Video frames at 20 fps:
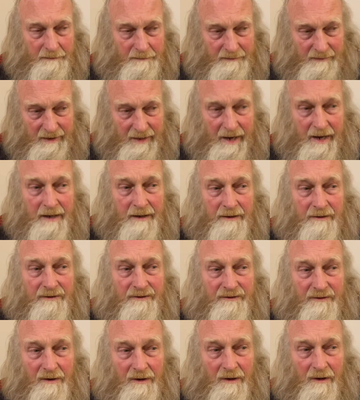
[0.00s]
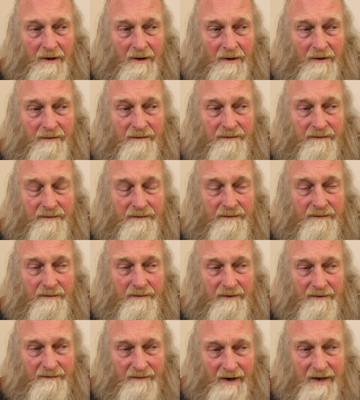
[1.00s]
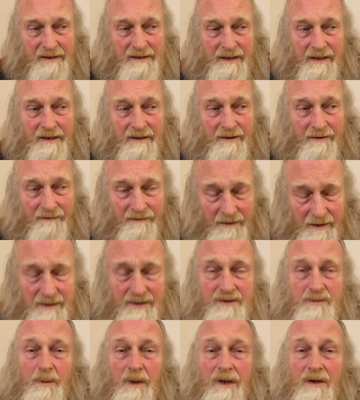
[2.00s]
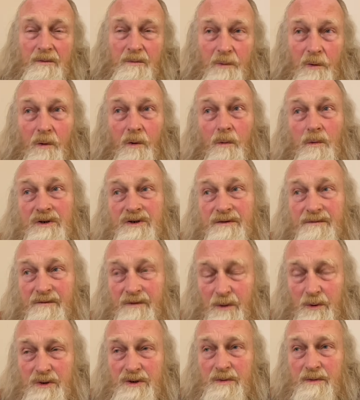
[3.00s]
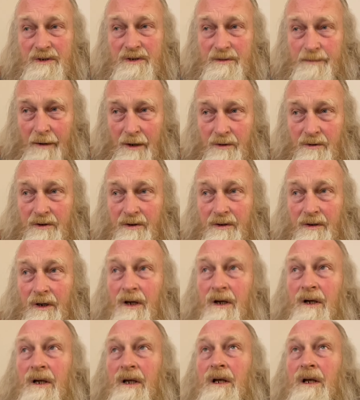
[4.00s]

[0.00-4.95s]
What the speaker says: the end of the fighting in the First World War, which of course was spoken